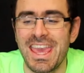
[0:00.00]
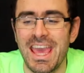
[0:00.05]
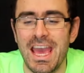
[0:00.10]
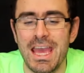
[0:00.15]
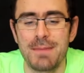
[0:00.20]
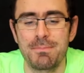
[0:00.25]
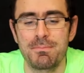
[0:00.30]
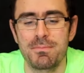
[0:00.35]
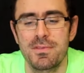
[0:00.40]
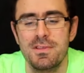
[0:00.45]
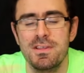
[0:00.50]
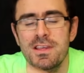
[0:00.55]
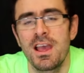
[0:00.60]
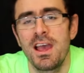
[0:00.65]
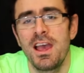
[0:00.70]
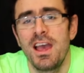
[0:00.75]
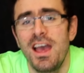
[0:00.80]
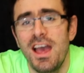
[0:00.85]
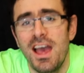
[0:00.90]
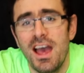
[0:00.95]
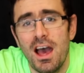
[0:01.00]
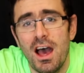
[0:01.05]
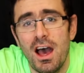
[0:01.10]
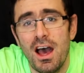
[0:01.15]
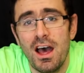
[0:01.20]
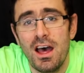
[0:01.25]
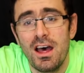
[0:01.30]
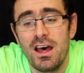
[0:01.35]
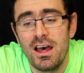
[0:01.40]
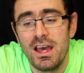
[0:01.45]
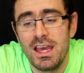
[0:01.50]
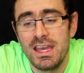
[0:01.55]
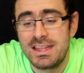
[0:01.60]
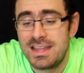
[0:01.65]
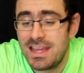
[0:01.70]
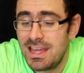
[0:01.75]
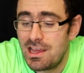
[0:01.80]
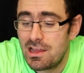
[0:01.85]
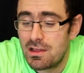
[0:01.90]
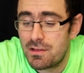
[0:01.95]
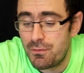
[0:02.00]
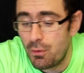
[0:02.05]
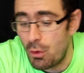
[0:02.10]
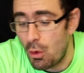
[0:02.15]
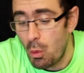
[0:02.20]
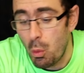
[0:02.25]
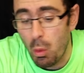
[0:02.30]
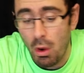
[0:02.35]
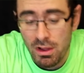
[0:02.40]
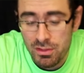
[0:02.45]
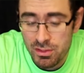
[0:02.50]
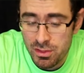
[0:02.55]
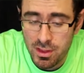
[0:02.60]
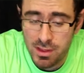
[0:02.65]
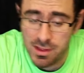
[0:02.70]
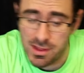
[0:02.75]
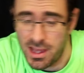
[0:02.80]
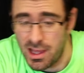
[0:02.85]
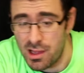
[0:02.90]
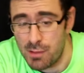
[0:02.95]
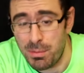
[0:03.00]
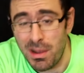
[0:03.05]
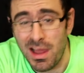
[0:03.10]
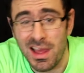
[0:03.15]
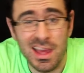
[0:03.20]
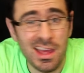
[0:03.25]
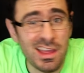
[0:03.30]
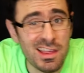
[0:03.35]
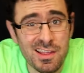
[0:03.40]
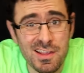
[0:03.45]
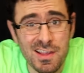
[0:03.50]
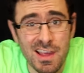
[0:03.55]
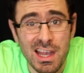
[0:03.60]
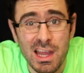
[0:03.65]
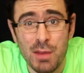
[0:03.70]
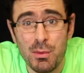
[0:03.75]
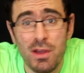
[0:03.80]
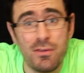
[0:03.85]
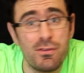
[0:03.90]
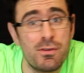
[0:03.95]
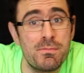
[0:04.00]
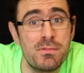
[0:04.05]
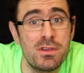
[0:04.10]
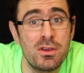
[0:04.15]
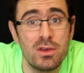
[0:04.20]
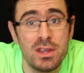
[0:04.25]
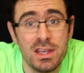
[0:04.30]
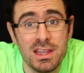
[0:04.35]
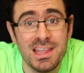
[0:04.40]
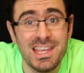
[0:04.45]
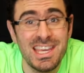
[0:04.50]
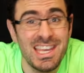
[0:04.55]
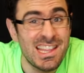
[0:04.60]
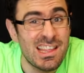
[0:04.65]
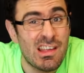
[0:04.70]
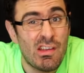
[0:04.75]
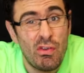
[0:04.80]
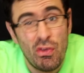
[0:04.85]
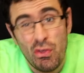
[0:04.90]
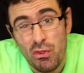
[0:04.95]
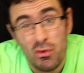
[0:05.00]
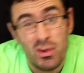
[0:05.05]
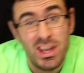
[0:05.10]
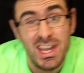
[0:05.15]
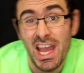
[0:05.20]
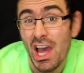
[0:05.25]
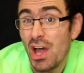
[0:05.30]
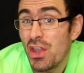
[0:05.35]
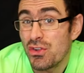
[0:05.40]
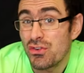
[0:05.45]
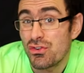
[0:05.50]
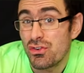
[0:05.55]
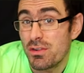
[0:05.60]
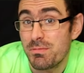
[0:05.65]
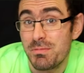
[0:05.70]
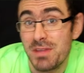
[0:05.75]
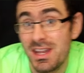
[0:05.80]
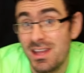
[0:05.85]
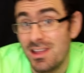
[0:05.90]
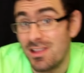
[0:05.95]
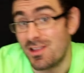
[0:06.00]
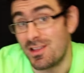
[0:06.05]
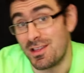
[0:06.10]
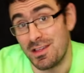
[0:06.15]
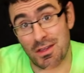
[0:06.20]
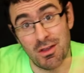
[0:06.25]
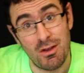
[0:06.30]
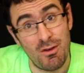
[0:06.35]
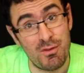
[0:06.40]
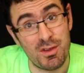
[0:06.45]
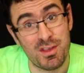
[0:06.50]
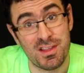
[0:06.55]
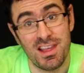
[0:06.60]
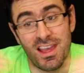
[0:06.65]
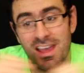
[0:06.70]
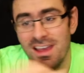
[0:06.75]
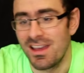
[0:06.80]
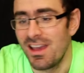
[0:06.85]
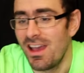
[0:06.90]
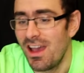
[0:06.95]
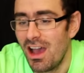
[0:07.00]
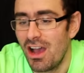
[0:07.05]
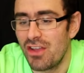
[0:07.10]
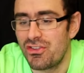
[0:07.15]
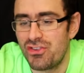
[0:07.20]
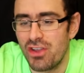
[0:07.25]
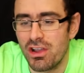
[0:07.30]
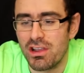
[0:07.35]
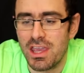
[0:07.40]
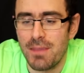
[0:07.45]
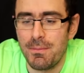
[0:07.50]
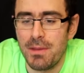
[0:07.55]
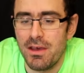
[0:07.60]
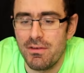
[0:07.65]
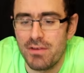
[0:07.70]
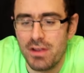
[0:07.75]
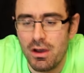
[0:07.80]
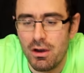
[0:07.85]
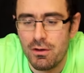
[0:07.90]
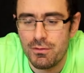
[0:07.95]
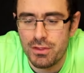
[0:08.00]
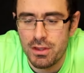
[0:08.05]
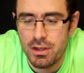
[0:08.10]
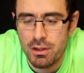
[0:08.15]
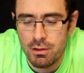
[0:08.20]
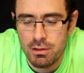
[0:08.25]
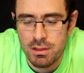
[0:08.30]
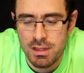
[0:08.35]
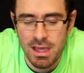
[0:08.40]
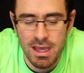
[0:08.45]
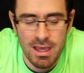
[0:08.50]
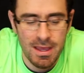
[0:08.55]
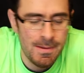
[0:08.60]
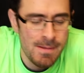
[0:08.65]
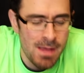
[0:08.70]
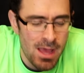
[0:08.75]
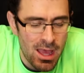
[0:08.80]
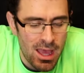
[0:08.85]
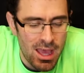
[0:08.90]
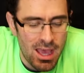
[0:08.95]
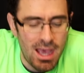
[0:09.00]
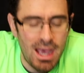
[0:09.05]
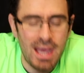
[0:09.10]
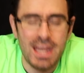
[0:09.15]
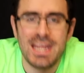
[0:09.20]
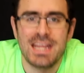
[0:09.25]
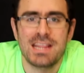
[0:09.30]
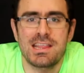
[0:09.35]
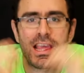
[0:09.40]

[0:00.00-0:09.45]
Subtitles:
Games. It is for 1 to 6 players, anywhere from 90 to 300 minutes. Obviously a chunky bit of an afternoon there. And it